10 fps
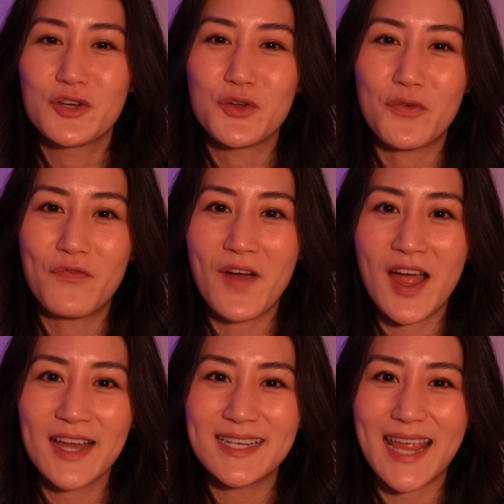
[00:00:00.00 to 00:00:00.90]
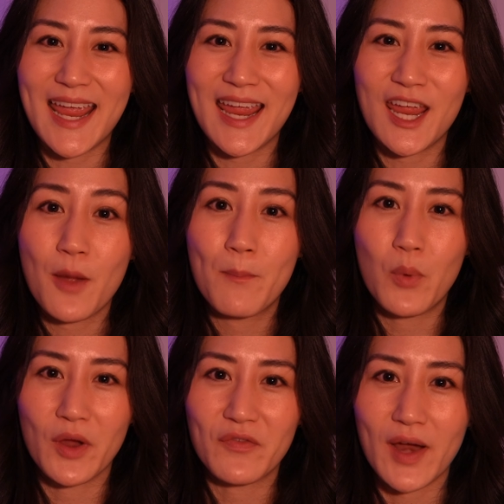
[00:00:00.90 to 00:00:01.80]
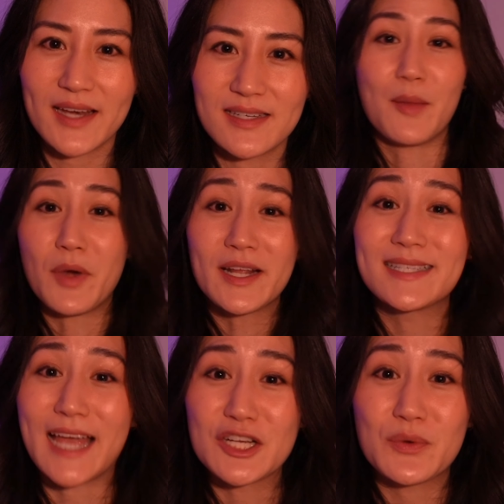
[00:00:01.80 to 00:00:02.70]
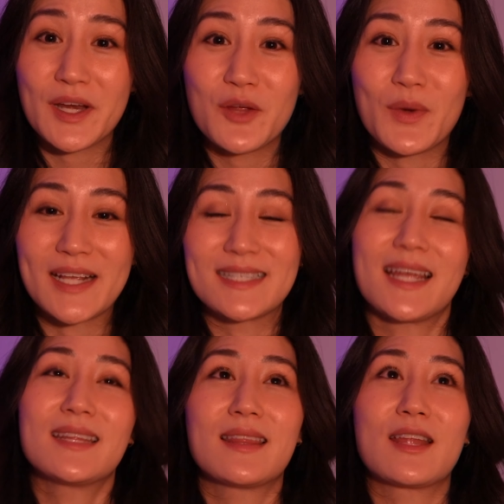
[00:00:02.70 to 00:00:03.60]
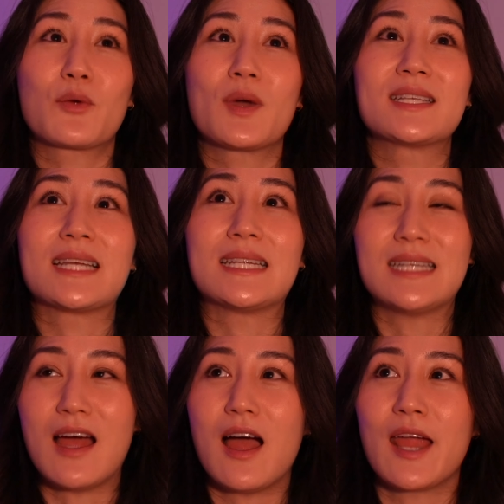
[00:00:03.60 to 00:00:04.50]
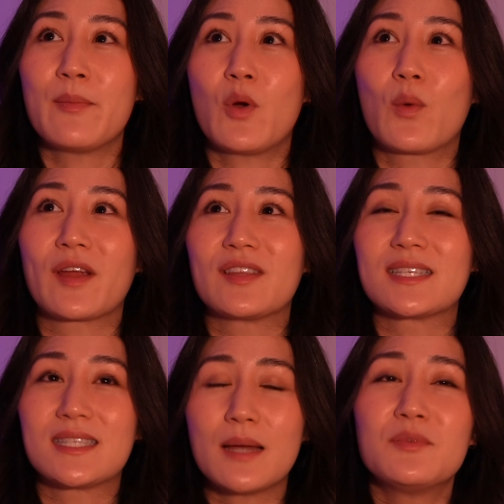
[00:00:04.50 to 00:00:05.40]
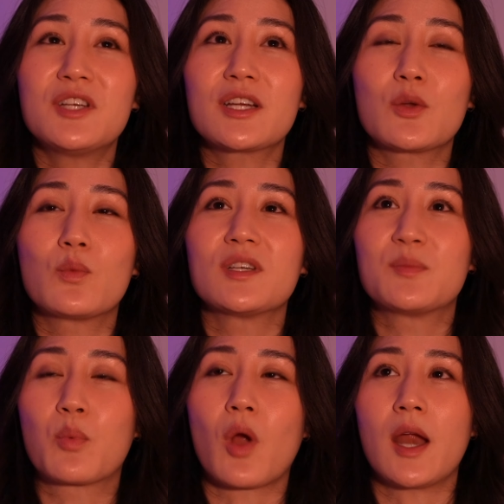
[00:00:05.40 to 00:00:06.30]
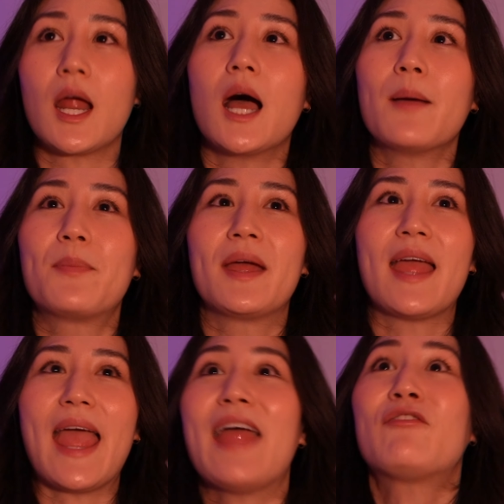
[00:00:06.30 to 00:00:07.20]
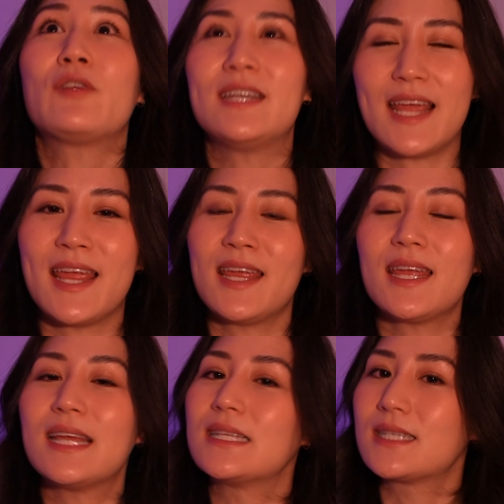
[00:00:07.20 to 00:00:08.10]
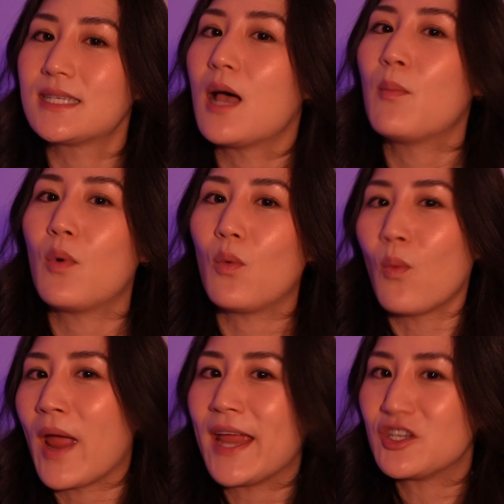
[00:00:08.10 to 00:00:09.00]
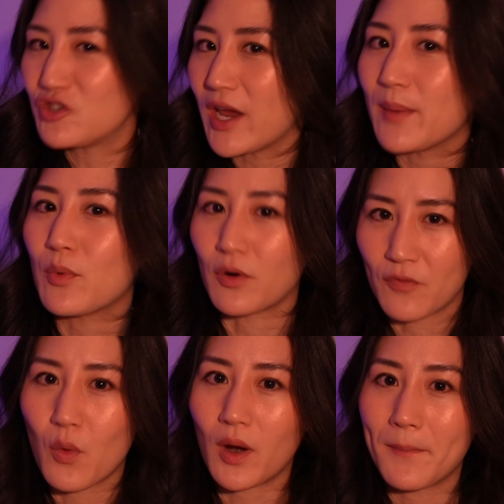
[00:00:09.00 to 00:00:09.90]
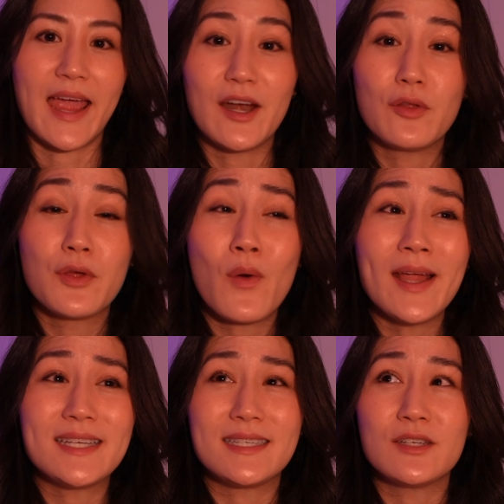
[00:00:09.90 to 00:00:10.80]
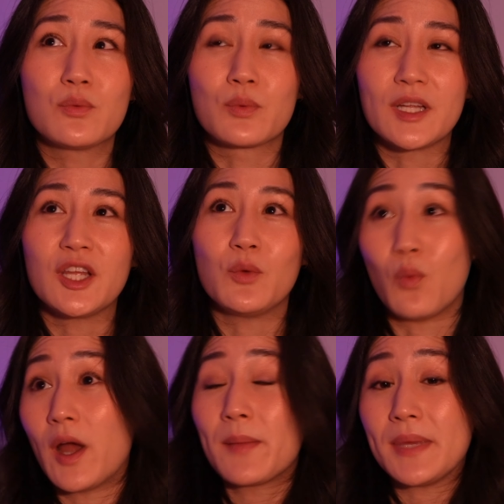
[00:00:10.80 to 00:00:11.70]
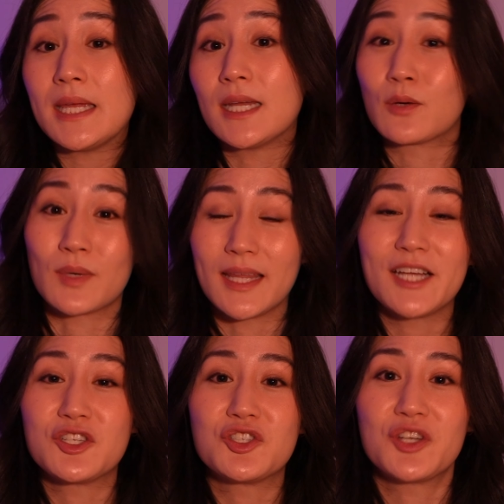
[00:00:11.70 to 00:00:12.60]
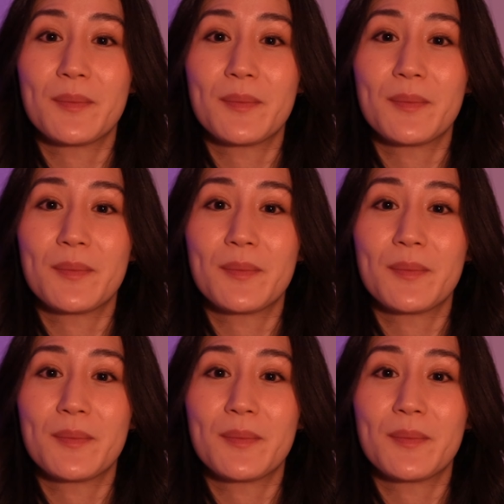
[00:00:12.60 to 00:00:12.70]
to find a boyfriend. I'm not exaggerating when I say that there was a time where the subject was brought up every day in some way, shape, or form. And although I did really want to be in a relationship